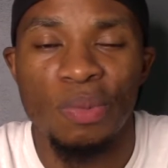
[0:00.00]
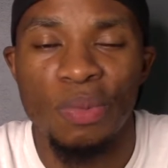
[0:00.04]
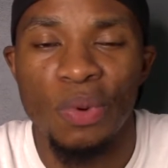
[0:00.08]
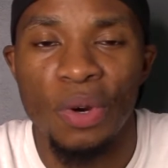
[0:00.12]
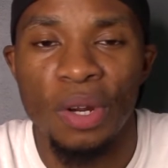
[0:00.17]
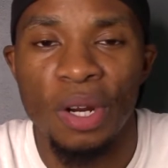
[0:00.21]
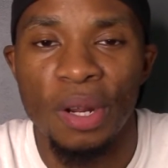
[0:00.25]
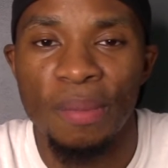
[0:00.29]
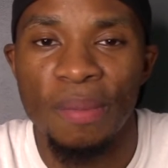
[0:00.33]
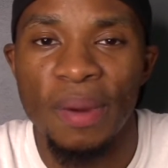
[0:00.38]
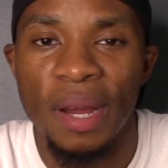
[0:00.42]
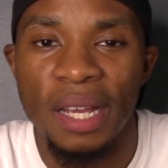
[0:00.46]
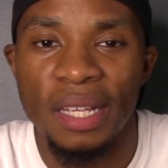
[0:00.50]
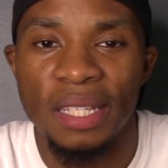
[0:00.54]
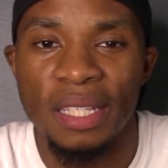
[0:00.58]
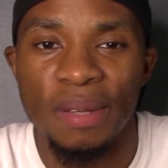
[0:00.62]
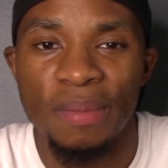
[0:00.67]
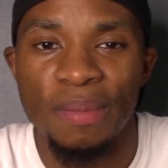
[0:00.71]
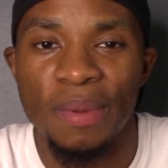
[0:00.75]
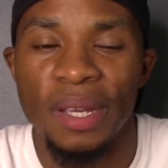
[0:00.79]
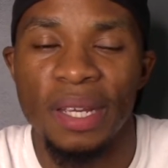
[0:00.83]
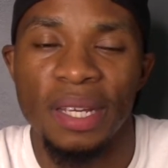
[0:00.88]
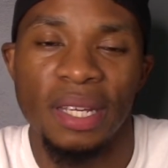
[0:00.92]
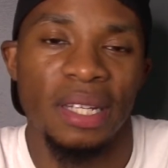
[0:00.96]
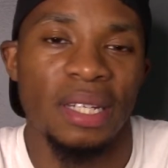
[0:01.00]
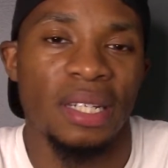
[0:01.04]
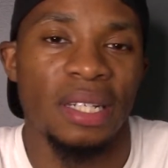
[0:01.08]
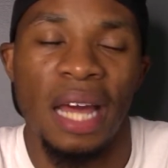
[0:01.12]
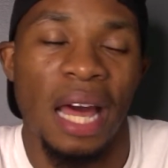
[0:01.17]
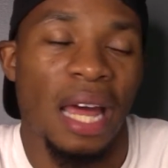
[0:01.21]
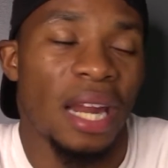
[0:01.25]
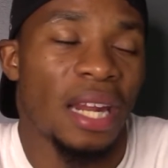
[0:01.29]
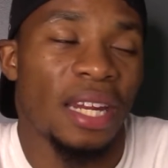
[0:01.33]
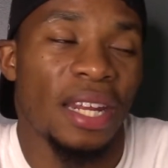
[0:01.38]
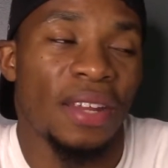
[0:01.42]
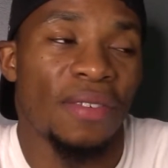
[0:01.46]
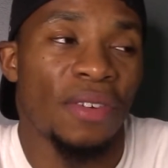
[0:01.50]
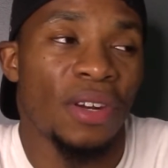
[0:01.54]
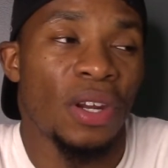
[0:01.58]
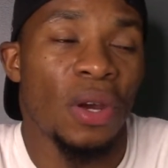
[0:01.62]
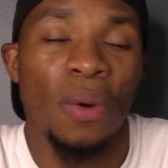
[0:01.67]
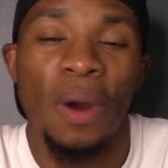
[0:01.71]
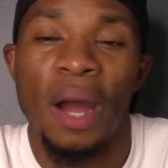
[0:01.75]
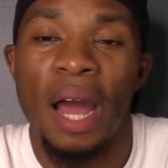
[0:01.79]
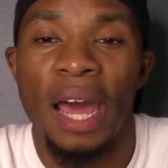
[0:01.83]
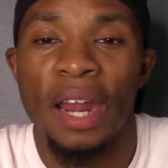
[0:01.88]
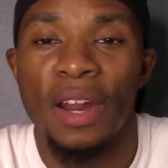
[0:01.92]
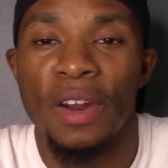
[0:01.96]
porn and masturbating. I didn't even know
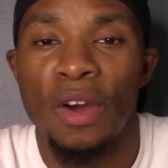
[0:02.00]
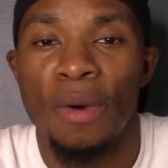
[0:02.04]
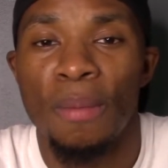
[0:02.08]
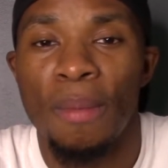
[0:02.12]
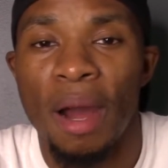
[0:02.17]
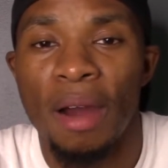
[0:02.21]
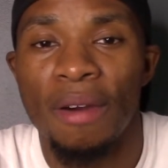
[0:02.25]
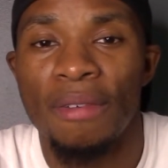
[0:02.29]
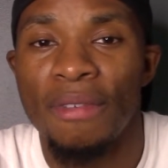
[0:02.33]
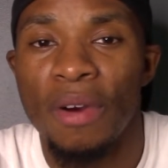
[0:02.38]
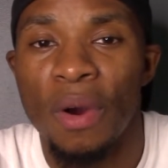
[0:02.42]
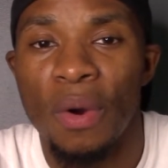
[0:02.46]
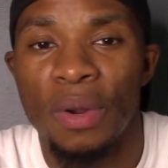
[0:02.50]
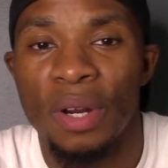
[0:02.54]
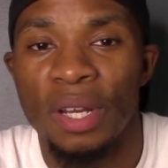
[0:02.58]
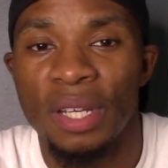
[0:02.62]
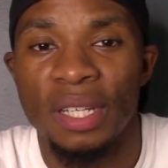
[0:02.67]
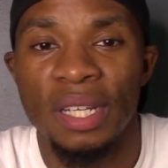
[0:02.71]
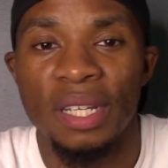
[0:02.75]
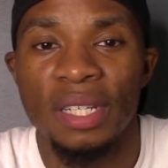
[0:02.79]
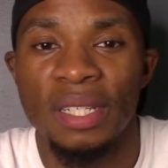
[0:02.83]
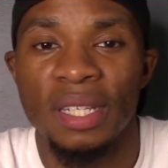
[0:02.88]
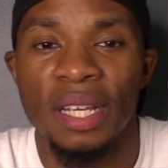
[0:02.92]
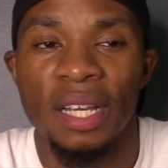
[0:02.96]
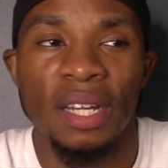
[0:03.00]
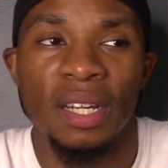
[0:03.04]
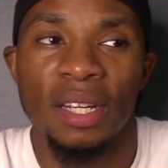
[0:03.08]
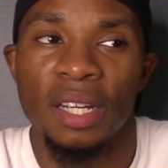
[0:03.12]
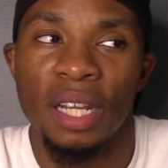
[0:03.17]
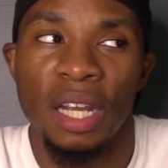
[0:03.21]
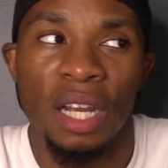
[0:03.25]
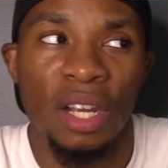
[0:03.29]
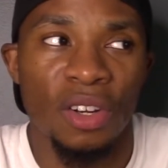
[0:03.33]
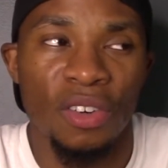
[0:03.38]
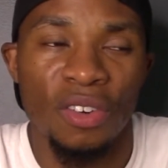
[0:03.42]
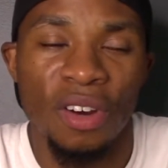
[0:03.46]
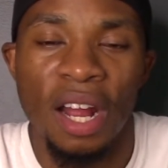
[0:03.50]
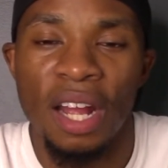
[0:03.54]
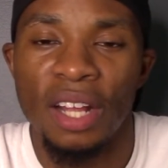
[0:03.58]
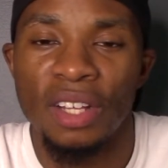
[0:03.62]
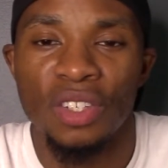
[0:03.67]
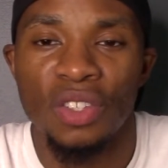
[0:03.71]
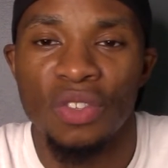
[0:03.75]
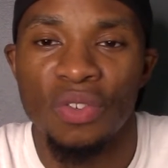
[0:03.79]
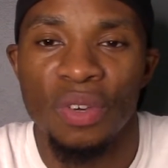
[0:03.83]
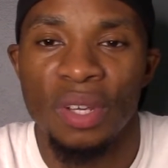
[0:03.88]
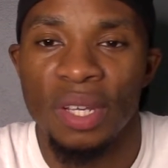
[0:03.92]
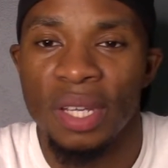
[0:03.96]
I had it on my phone. It just said, congrats,
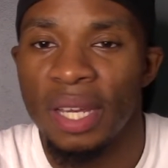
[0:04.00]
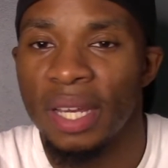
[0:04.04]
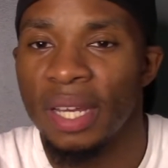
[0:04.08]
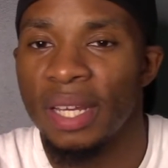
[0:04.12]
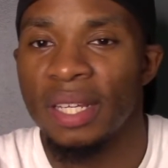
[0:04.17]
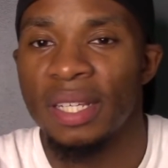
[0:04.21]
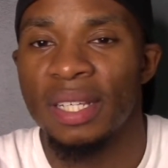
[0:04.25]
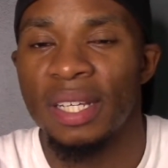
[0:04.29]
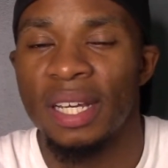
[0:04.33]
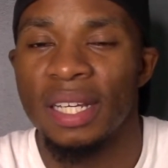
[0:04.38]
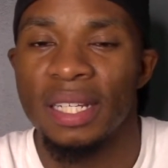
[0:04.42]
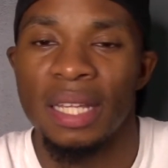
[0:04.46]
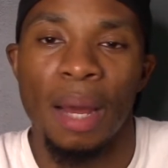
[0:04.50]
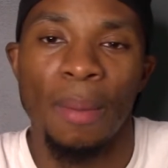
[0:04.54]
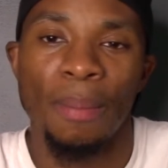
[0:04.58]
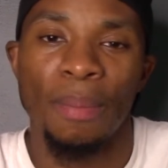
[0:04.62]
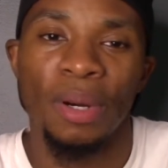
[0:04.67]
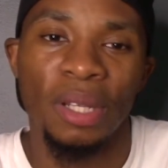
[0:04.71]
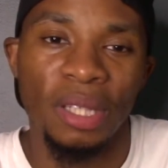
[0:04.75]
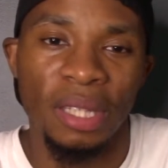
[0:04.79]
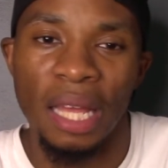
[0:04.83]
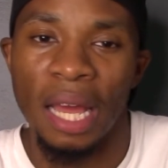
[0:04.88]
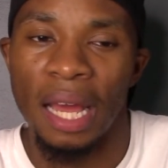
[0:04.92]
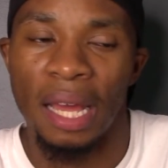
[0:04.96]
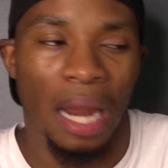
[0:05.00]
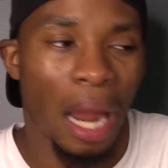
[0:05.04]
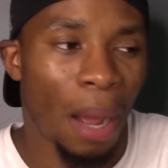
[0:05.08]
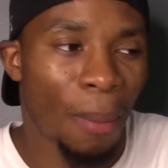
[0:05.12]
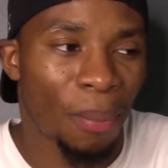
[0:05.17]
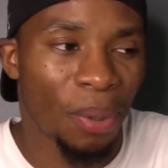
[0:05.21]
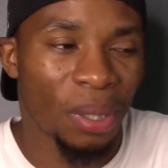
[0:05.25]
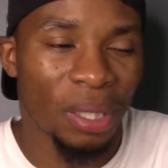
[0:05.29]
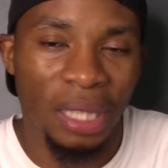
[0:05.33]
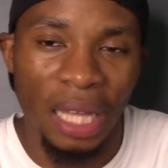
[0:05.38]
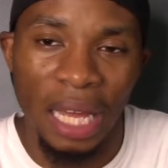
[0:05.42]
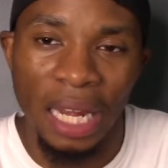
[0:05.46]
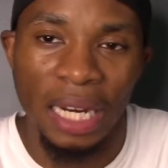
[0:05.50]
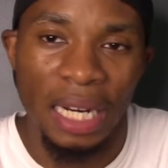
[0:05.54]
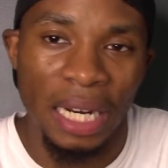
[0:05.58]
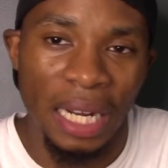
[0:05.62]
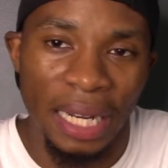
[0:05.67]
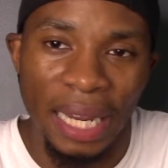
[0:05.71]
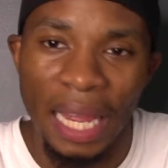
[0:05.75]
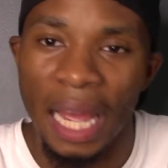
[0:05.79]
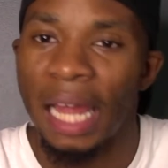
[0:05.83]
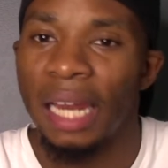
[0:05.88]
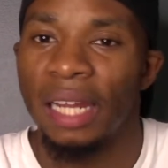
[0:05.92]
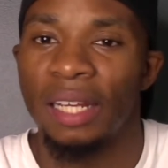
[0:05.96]
three years, because I put that, I put that in the
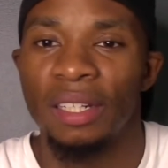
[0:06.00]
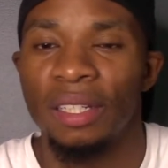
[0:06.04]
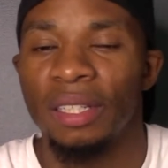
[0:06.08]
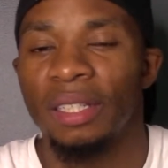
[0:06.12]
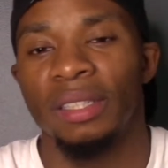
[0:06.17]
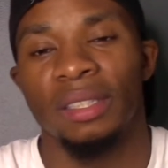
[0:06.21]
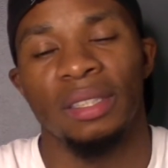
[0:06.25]
calendar.